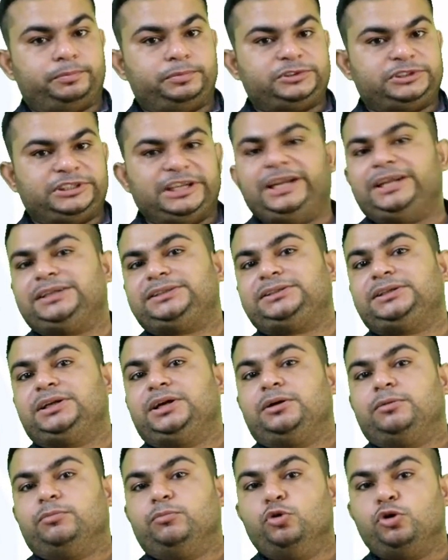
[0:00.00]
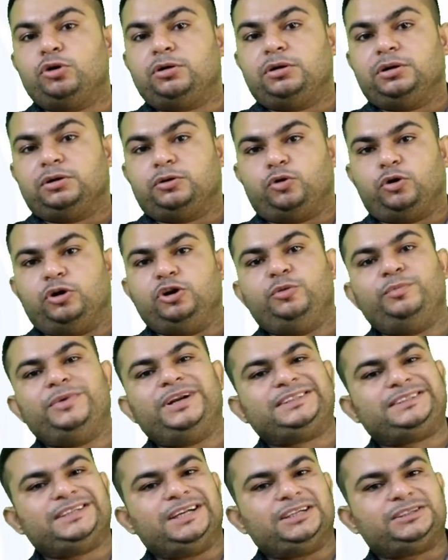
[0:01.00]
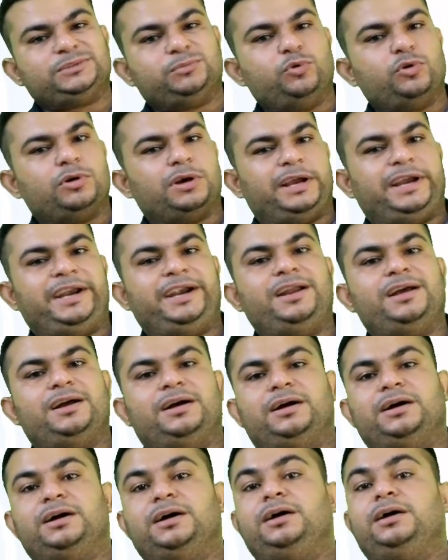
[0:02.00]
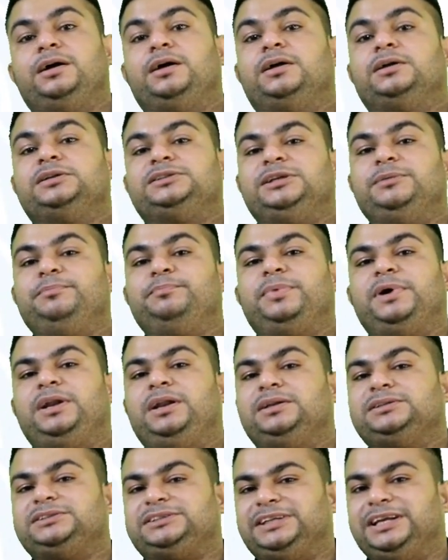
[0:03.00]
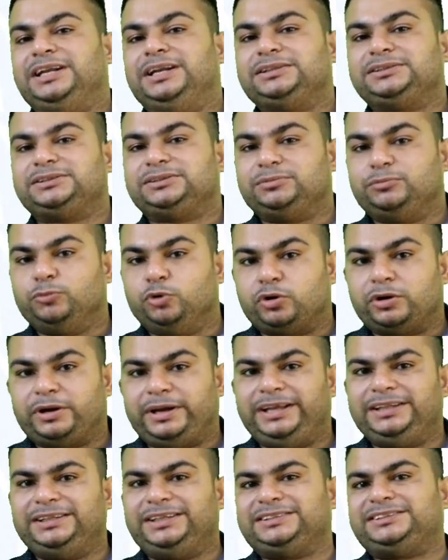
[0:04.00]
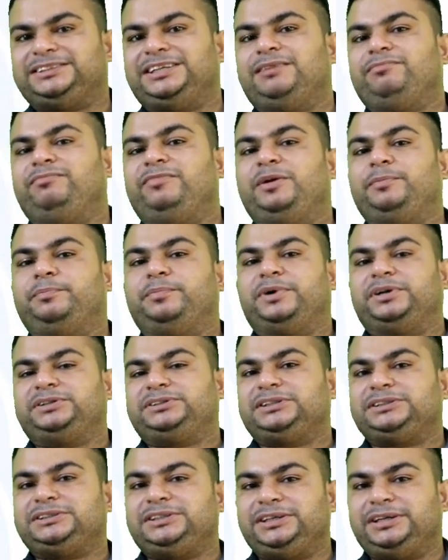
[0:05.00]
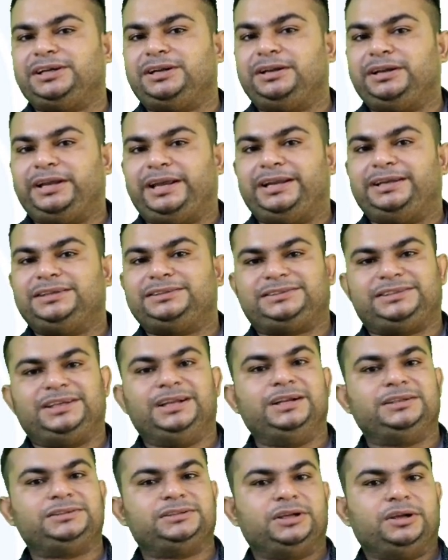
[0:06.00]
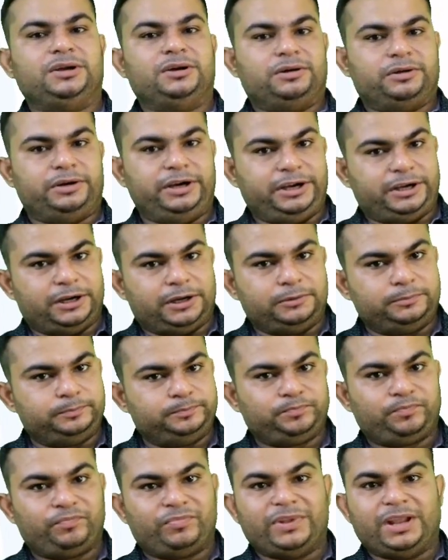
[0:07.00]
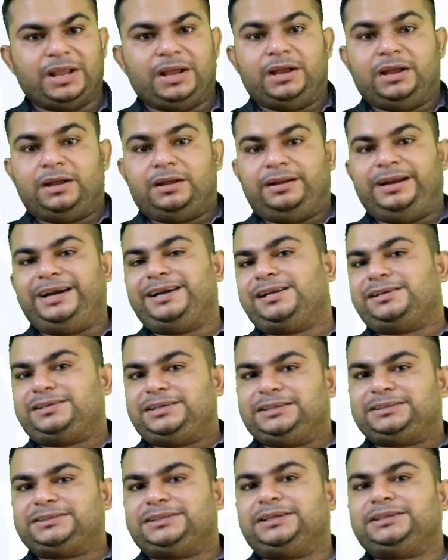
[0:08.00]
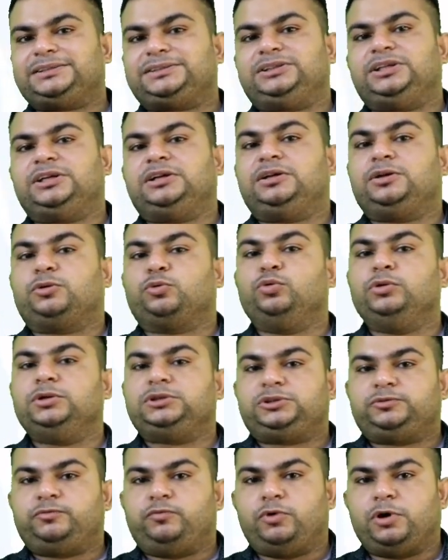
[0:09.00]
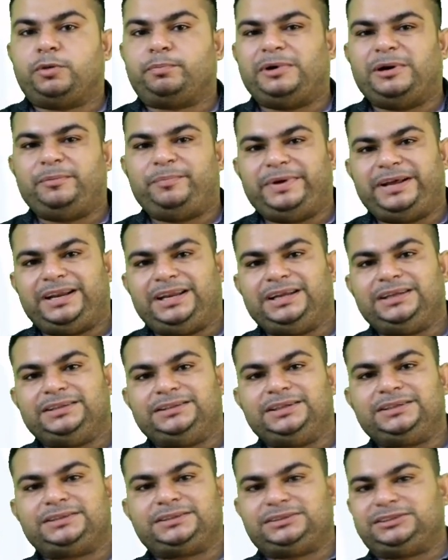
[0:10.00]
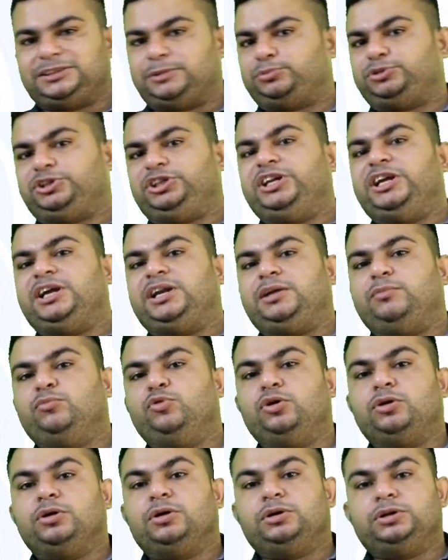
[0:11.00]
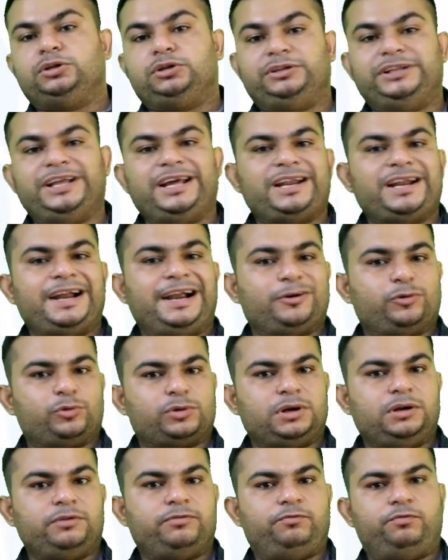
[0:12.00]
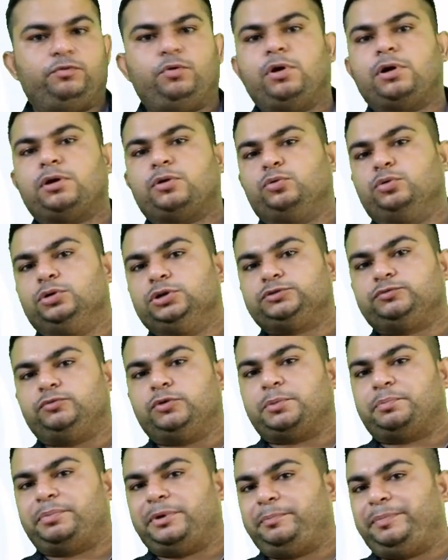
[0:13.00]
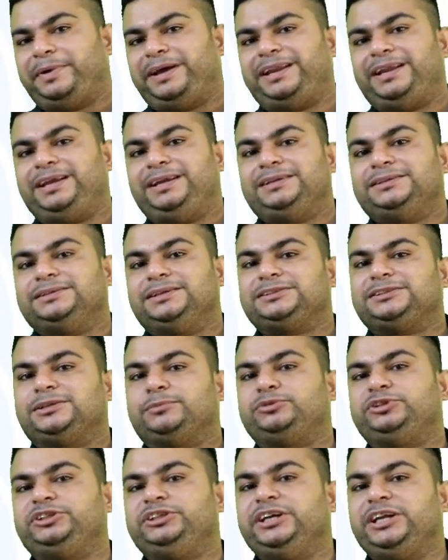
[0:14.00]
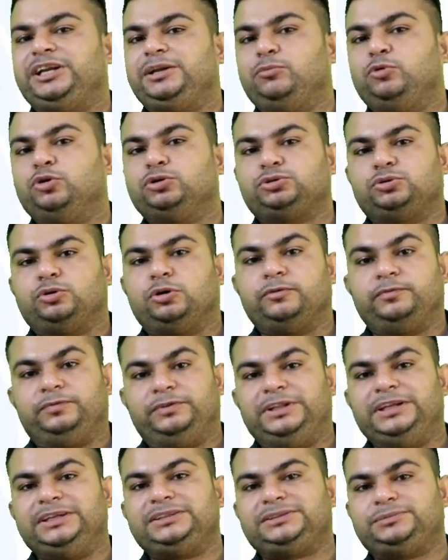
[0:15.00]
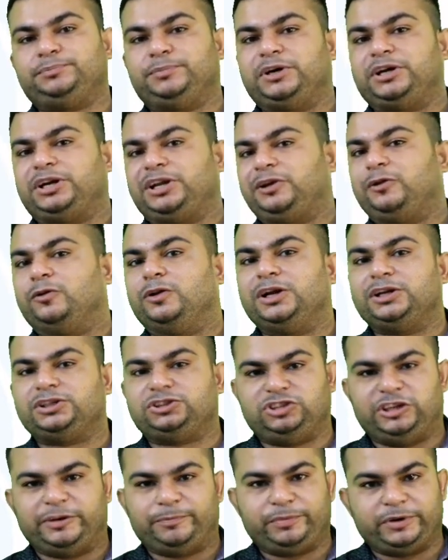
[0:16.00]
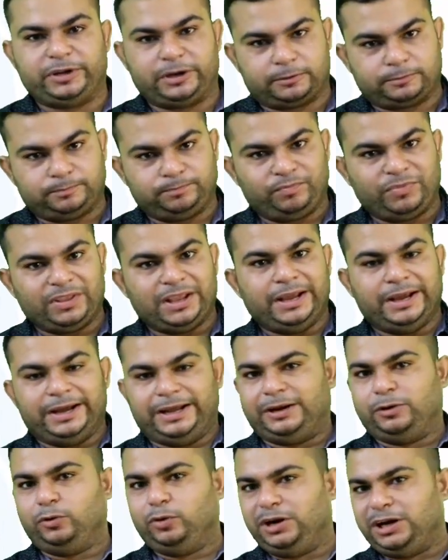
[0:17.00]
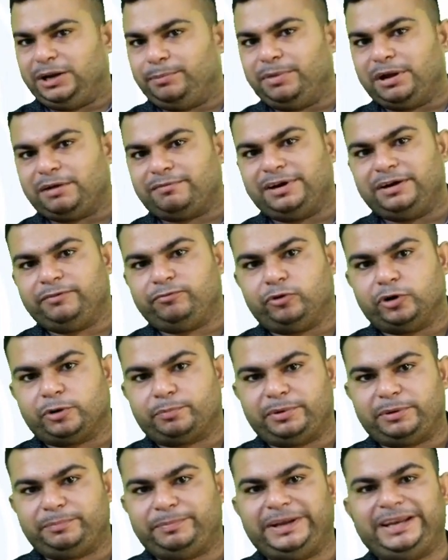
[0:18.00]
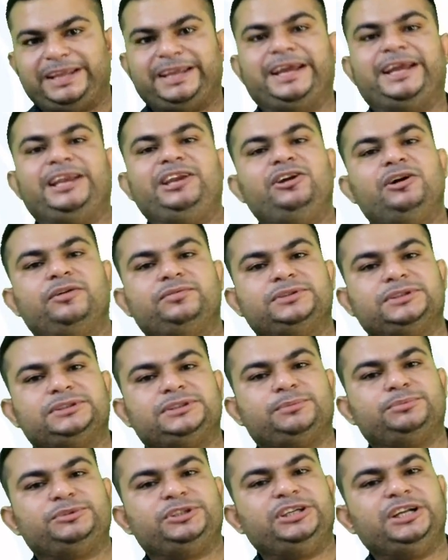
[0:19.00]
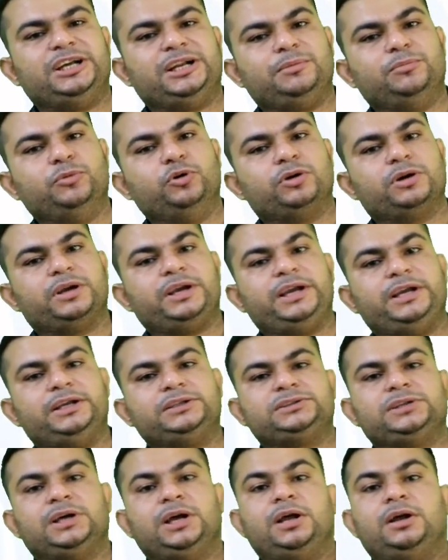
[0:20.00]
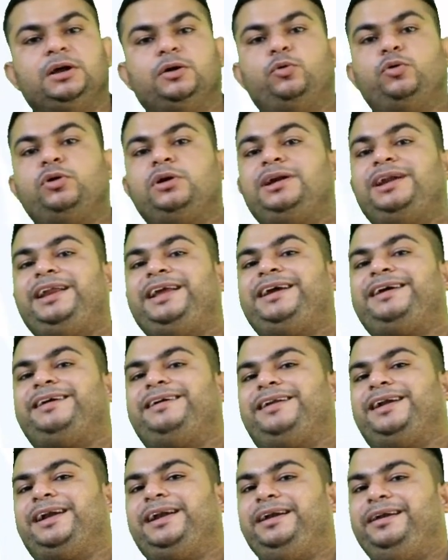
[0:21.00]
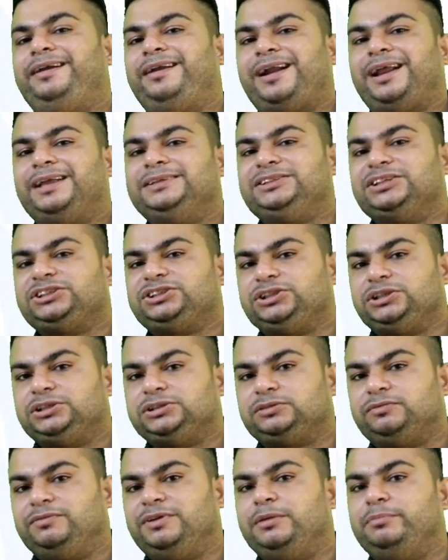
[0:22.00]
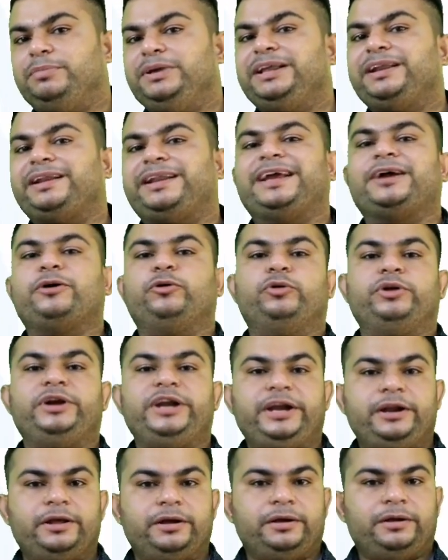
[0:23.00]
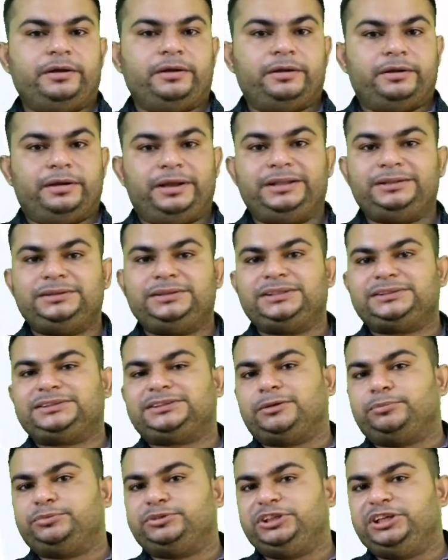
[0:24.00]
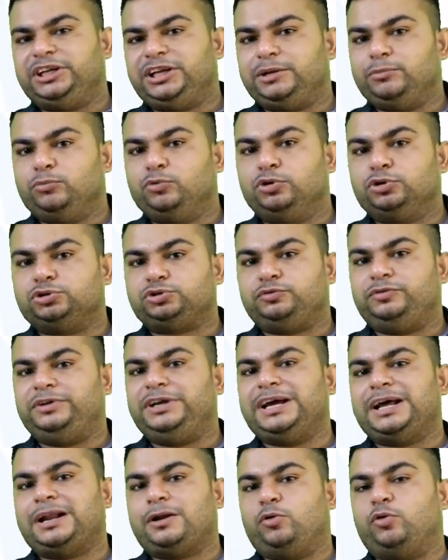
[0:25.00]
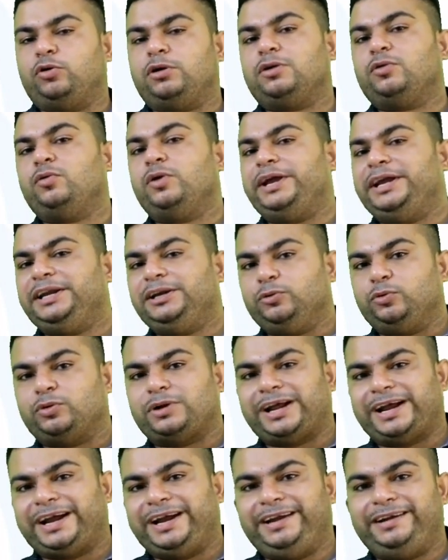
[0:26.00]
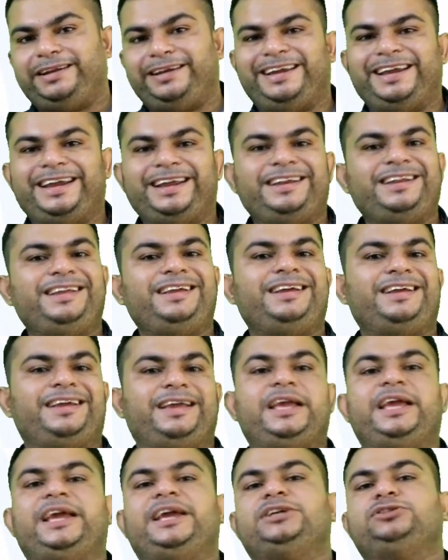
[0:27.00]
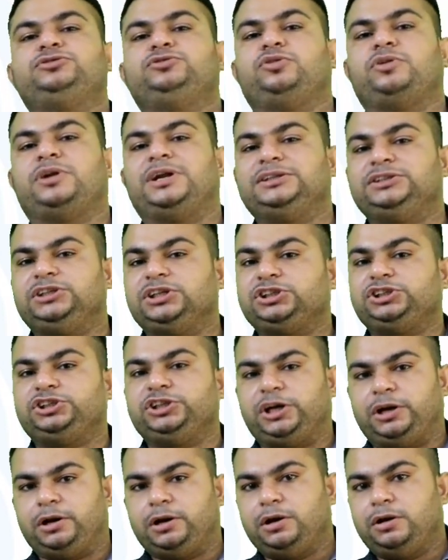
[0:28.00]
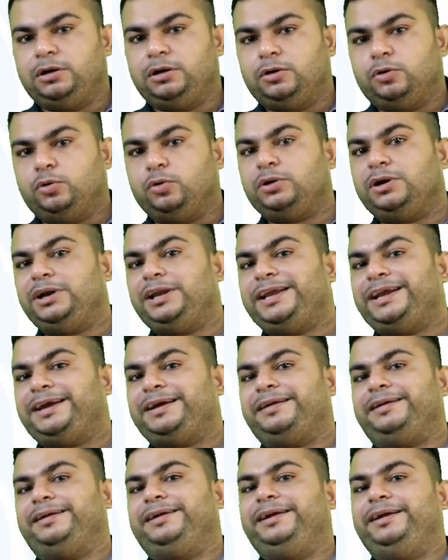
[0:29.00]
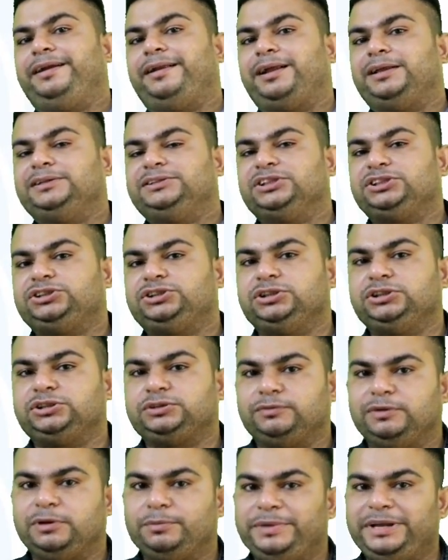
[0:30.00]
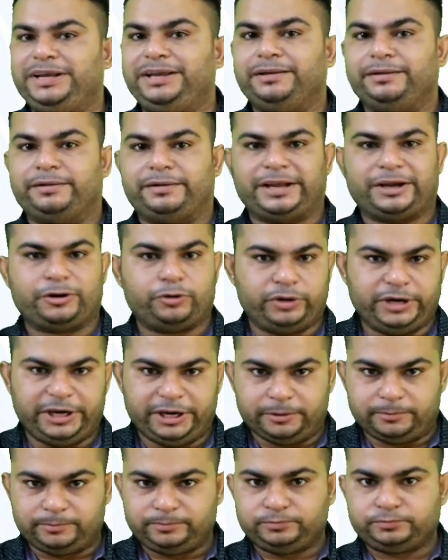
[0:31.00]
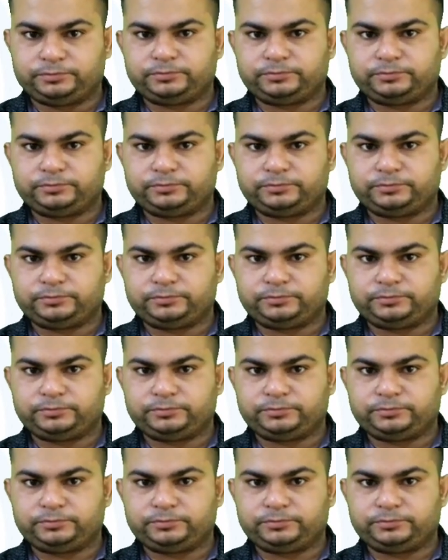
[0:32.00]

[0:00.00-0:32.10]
sales book, columnar sales book and a simple sales book. In the same way, purchase return and sales return. Let us discuss the rules for preparing this subsidiary book. There are total 4 rules for preparing the subsidiary books of this particular chapter. Rule number 1 for preparing any of the subsidiary book is only credit transactions will be recorded. In this subsidiary books, we are not going to write any cash transaction. Only credit transactions will be recorded.